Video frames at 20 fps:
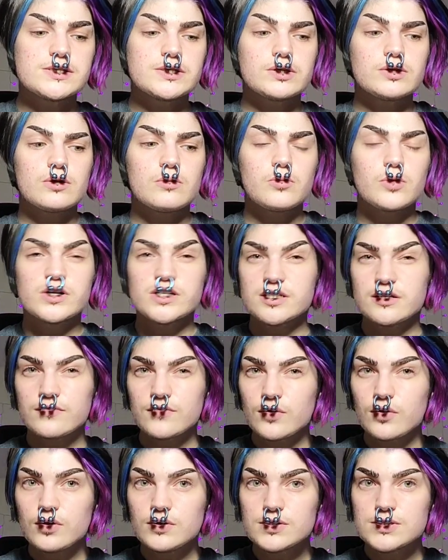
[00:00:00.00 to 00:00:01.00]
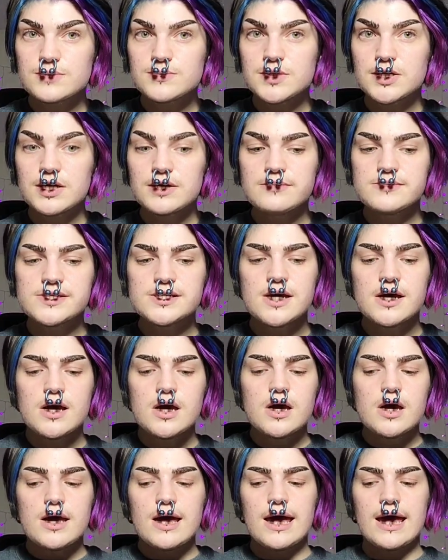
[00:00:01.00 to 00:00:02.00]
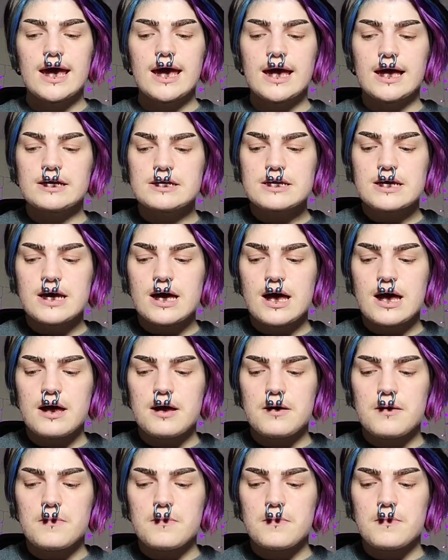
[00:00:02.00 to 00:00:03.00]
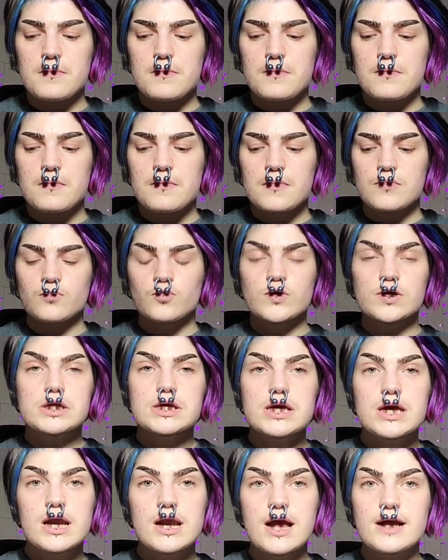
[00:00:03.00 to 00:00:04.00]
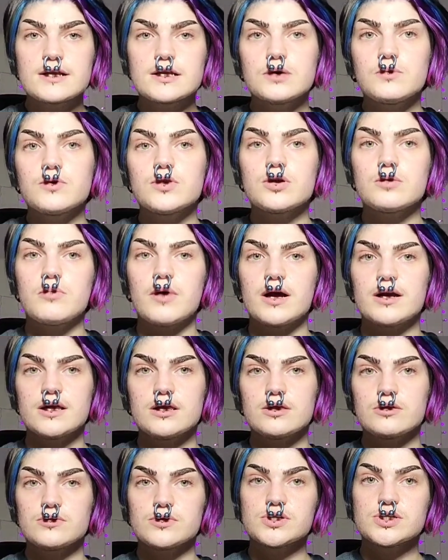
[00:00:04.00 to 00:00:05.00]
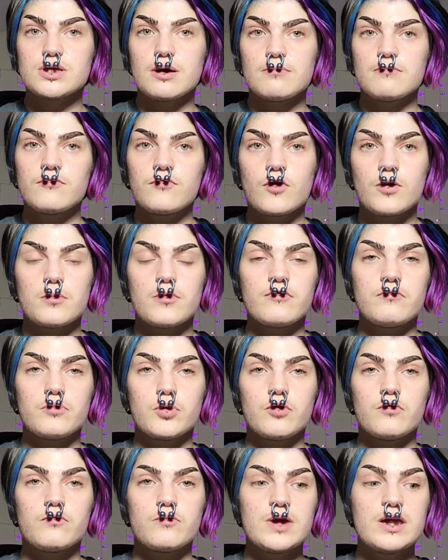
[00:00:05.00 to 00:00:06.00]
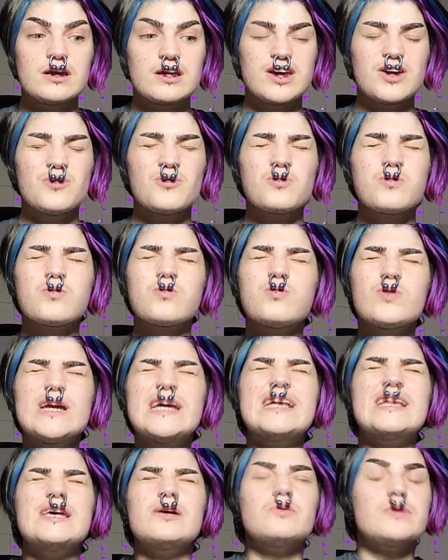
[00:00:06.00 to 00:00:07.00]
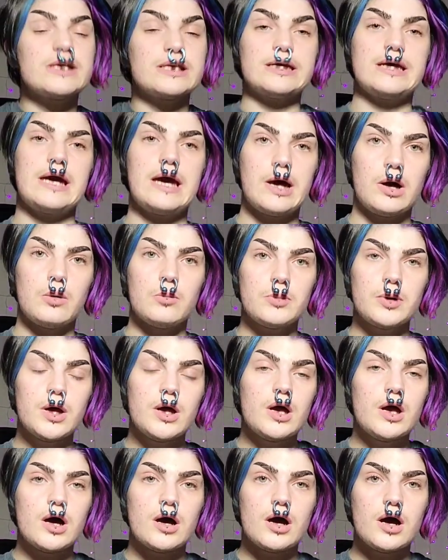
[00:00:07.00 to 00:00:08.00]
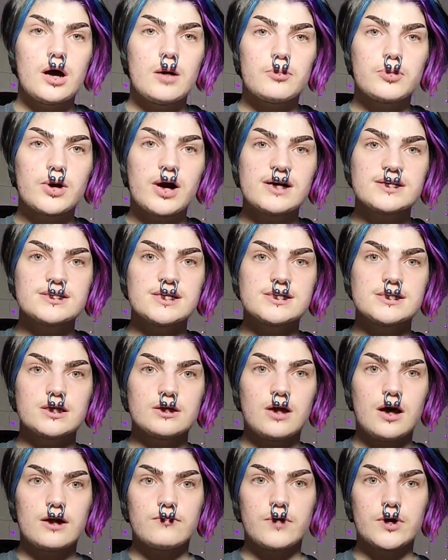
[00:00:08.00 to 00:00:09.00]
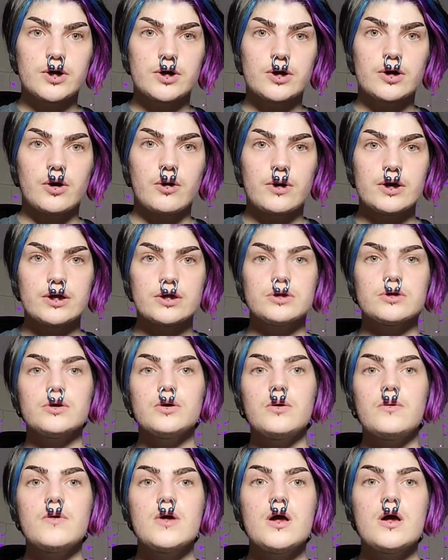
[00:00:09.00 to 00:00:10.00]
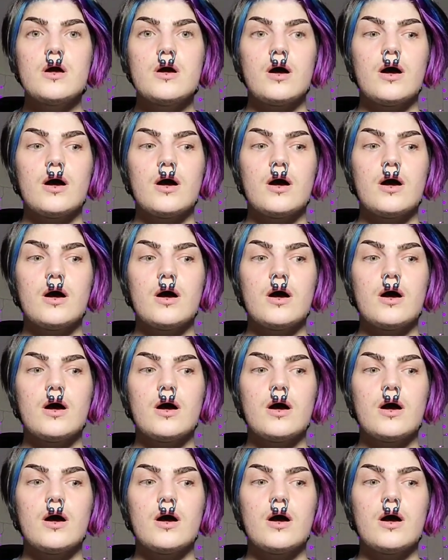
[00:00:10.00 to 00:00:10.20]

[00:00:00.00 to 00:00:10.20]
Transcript: is a little more difficult sometimes, and really connecting with your body through some form of movement can really, really help process a lot of what you're going through,